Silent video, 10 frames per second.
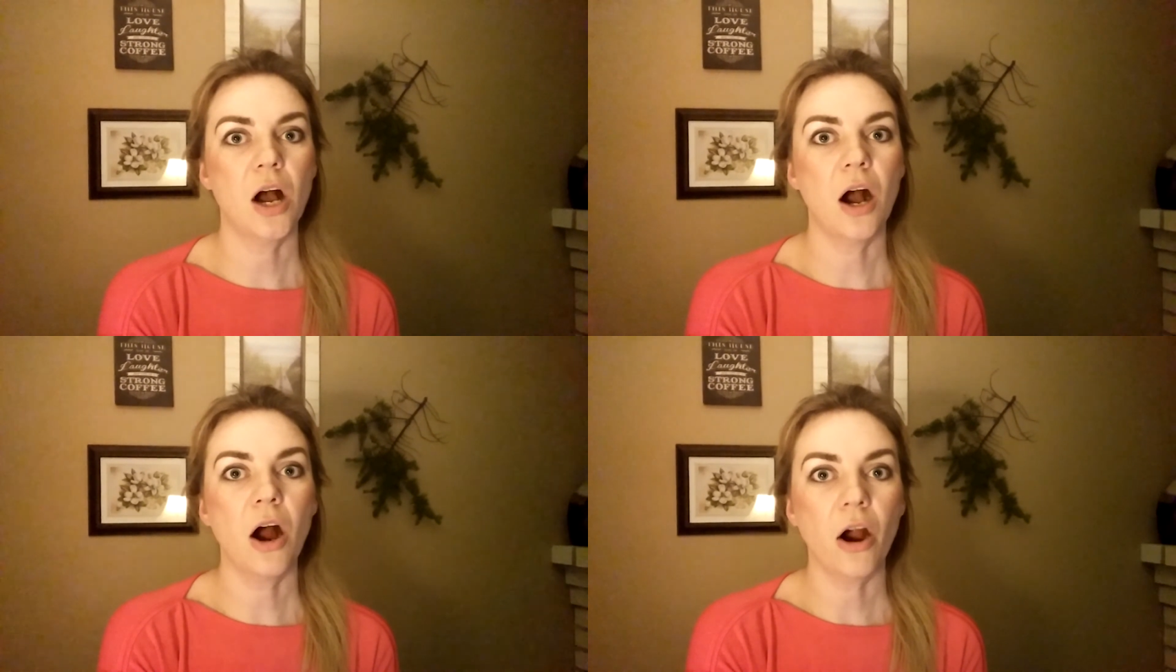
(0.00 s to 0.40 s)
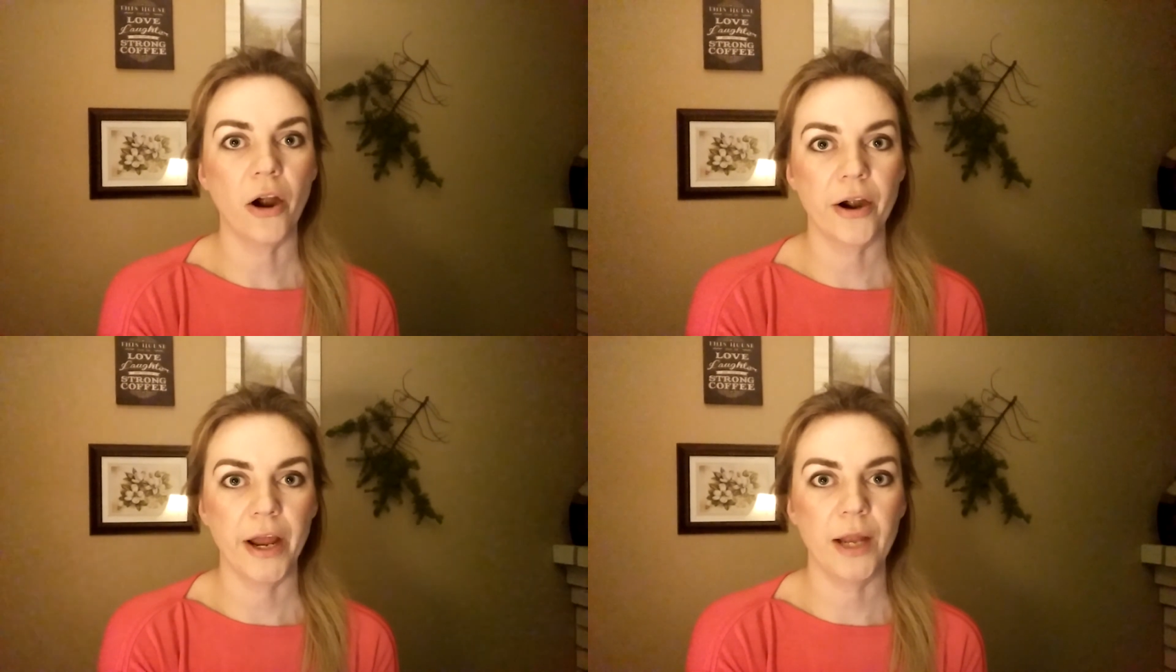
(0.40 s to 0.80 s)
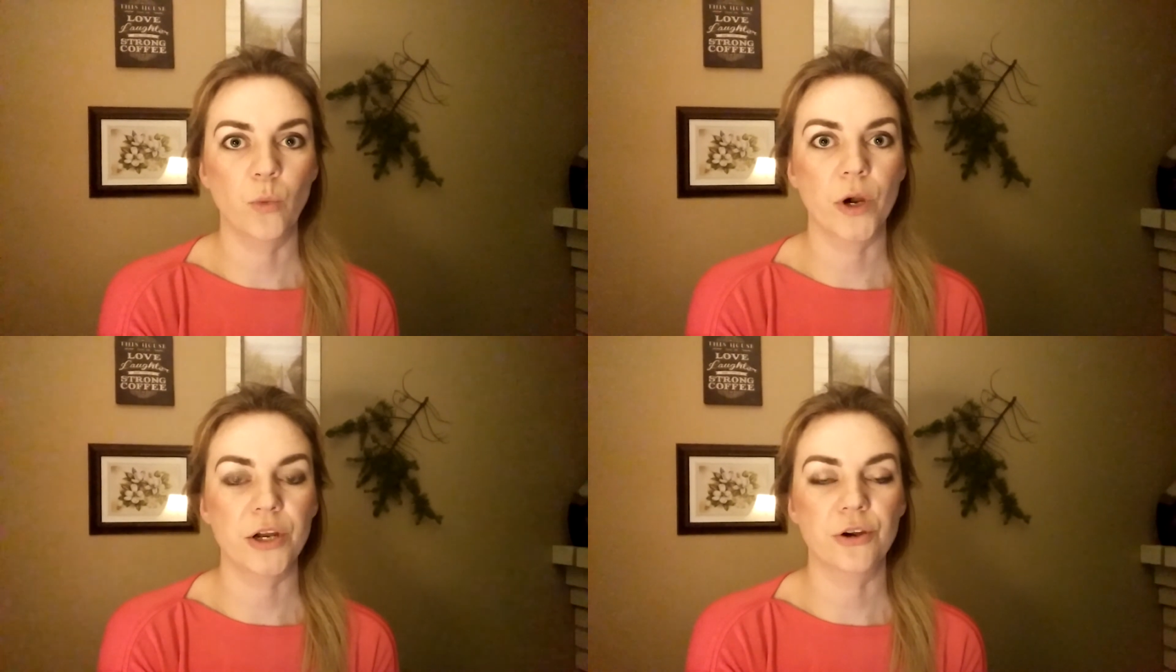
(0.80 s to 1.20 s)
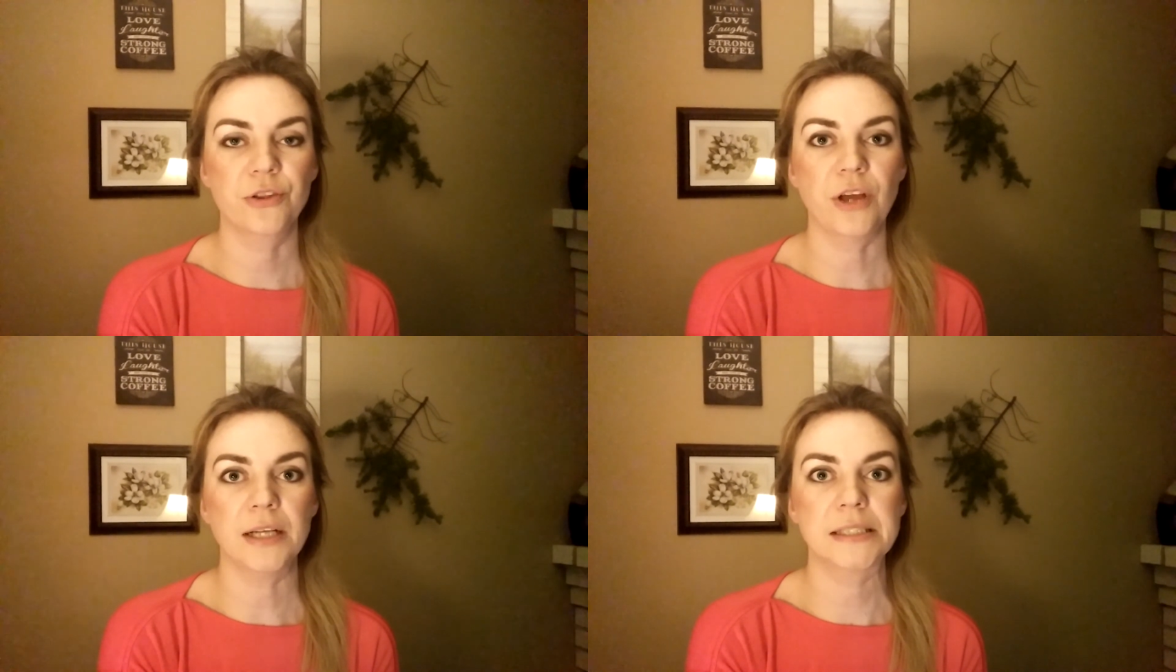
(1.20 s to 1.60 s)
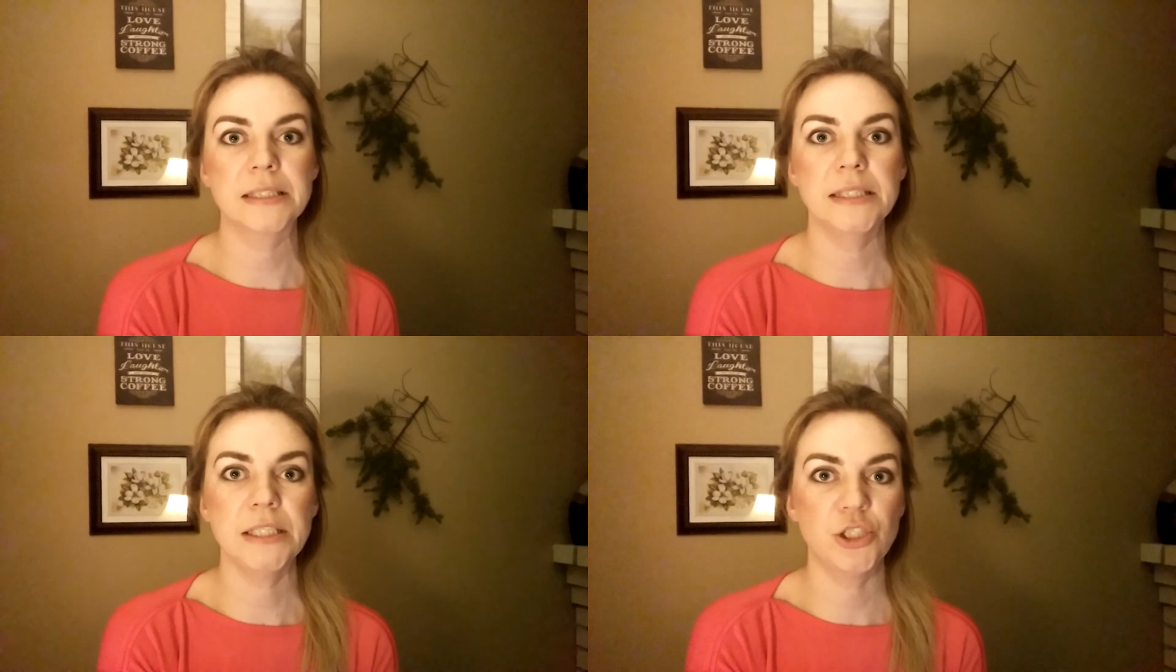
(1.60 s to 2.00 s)
are and where your
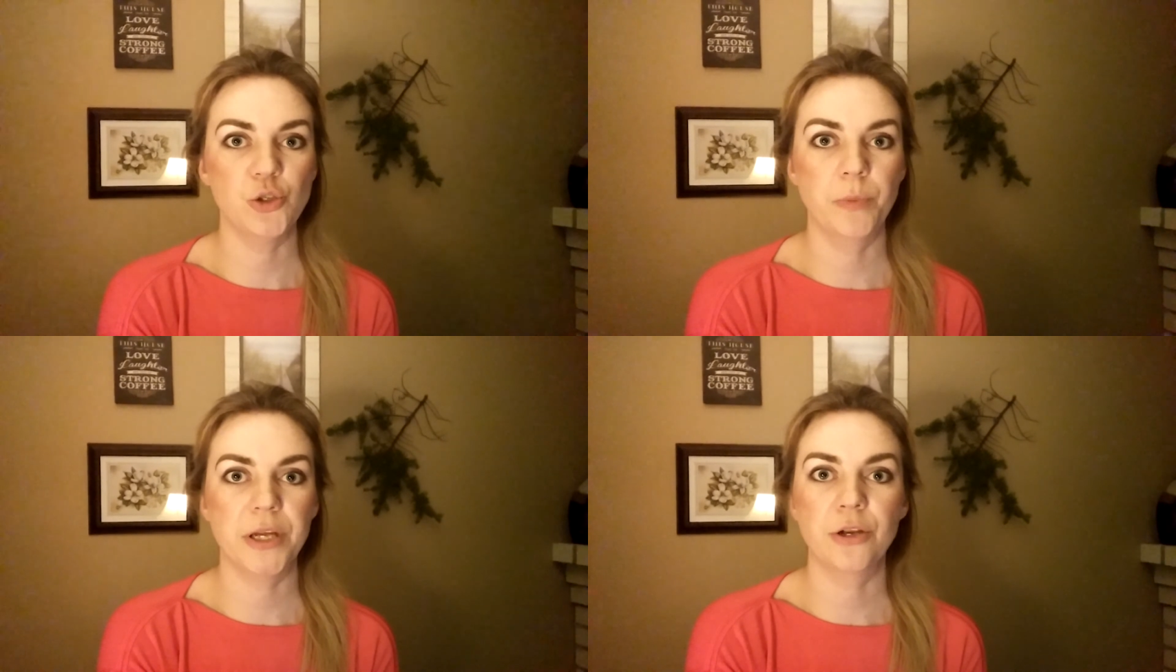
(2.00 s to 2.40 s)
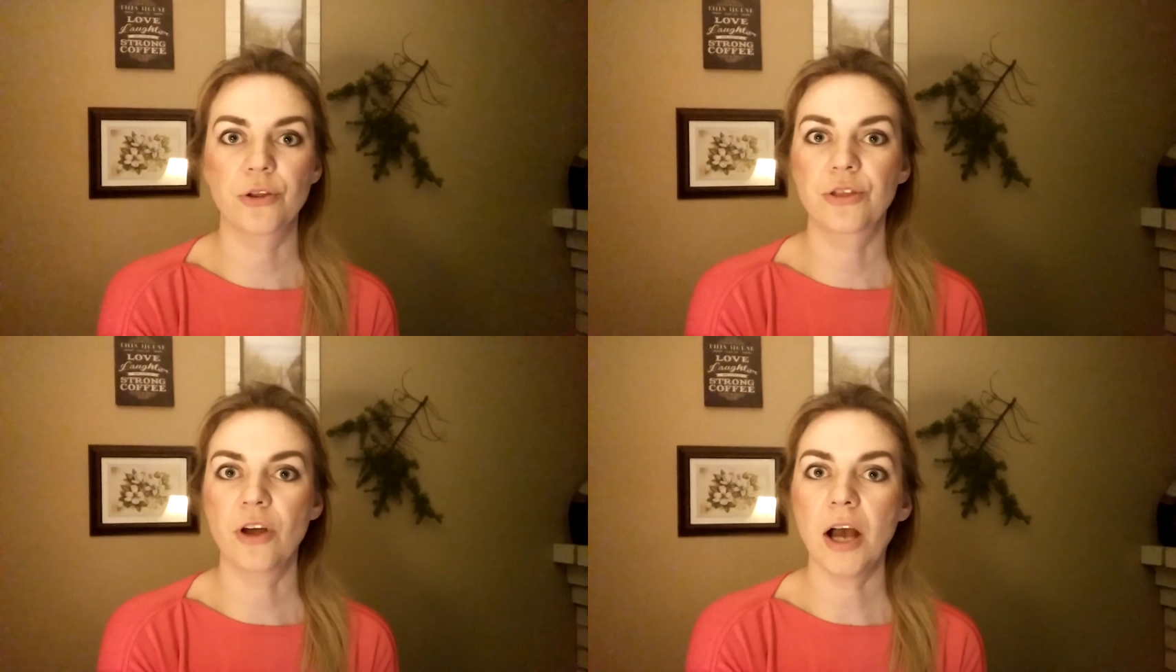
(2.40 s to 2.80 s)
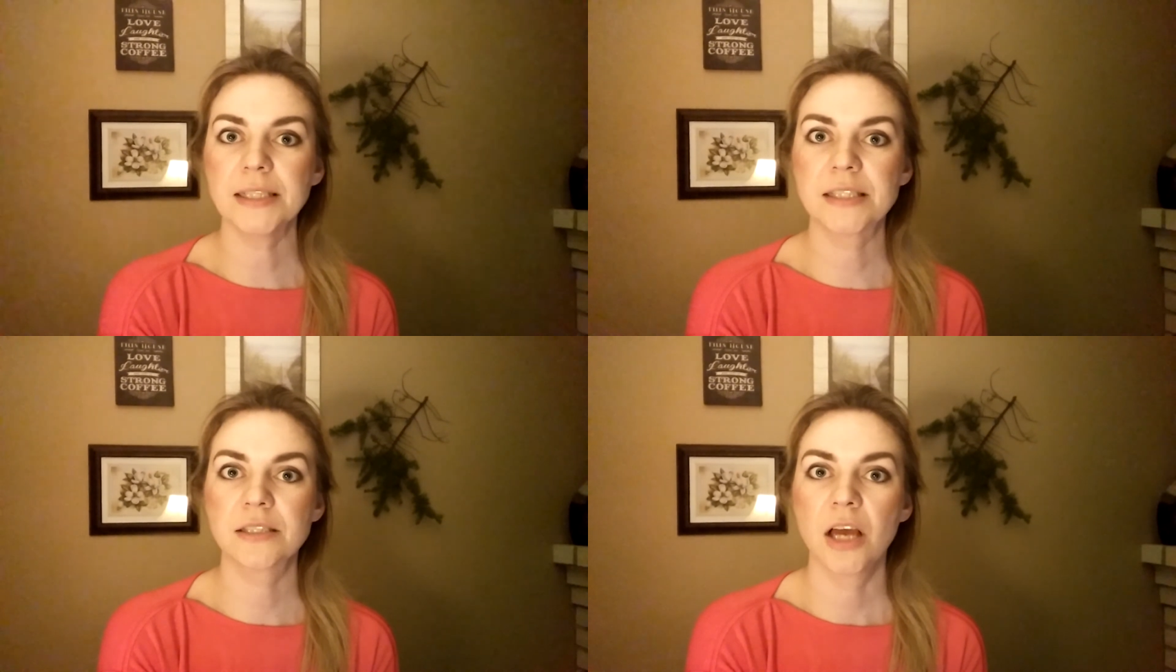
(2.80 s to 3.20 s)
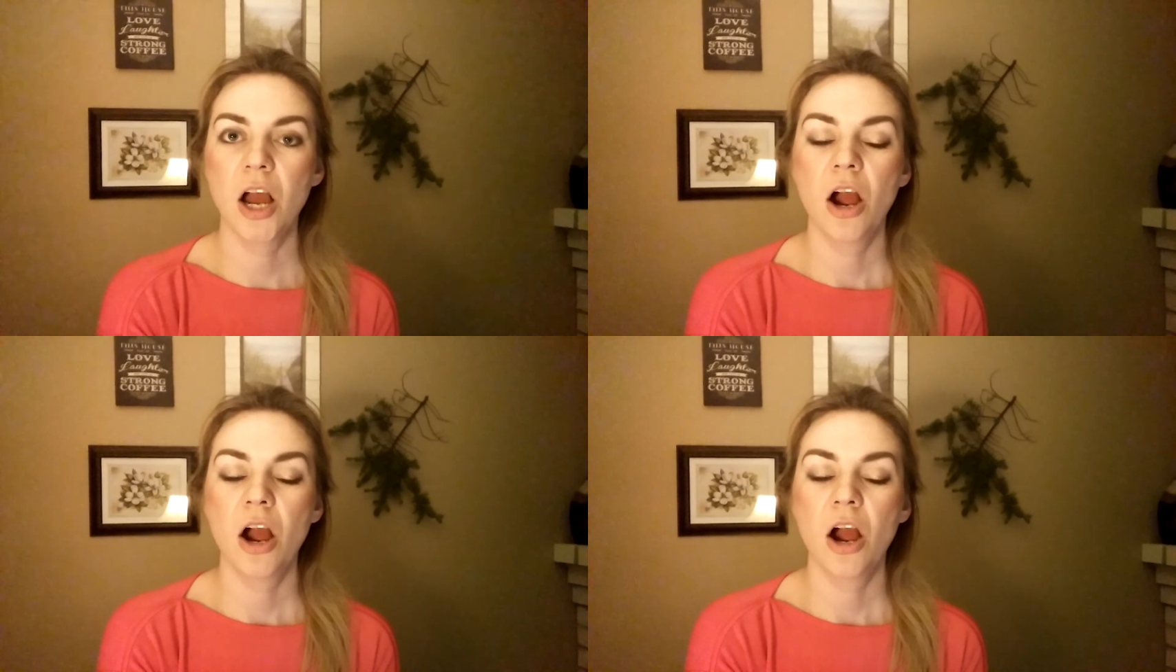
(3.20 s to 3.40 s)
thoughts lead you, but your thoughts